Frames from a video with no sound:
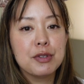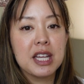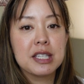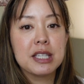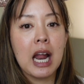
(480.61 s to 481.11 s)

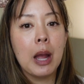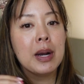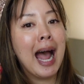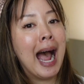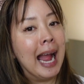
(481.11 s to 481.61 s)
things that I would
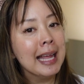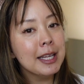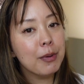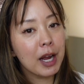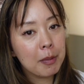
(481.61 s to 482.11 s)

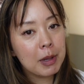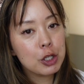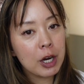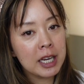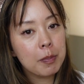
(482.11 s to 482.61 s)
highly recommend
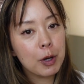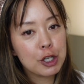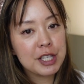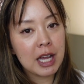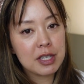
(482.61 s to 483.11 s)
trying to
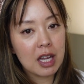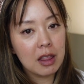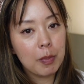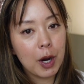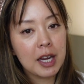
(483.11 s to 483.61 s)
purchase outside of
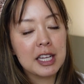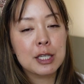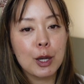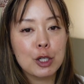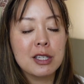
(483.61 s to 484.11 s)
the park,
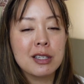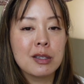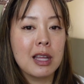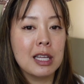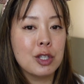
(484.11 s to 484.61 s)
especially since
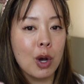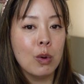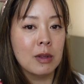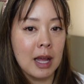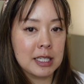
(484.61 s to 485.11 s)
they
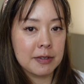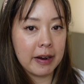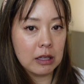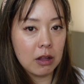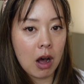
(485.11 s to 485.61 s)
don't last
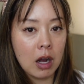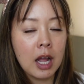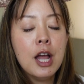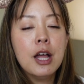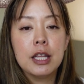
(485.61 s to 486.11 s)
very long.
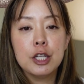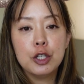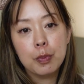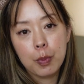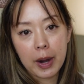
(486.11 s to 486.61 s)
They
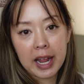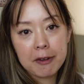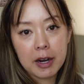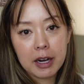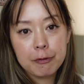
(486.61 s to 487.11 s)
do break
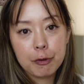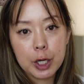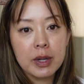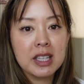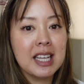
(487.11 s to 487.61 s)
very
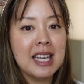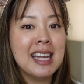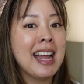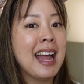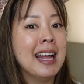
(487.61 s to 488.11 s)

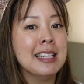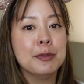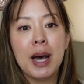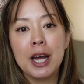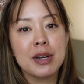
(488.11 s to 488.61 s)
frequently and
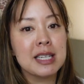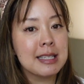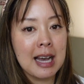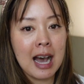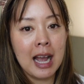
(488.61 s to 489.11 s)
batteries
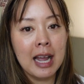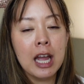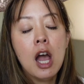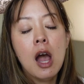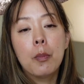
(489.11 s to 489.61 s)
die.
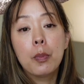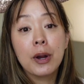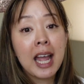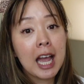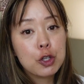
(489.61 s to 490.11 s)

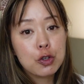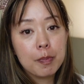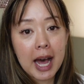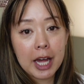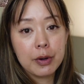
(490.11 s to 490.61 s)
Bring extra
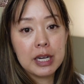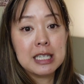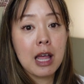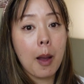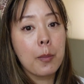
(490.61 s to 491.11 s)

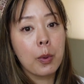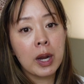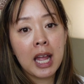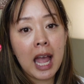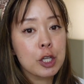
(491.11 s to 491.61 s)
batteries,
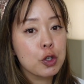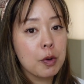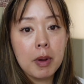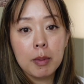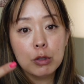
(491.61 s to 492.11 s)
bring extra
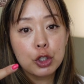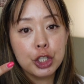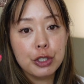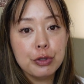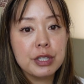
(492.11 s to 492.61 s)
bubble
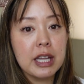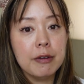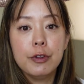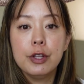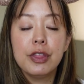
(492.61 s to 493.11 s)
juice
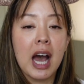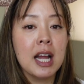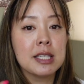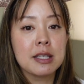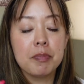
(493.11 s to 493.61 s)
if that
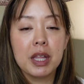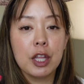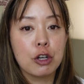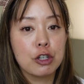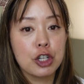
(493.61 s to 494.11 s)
is something
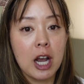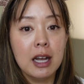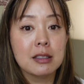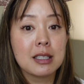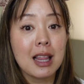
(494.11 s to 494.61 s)
that your
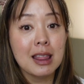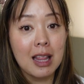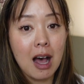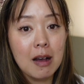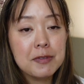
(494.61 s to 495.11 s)
child
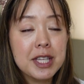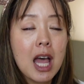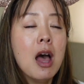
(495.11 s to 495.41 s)
loves.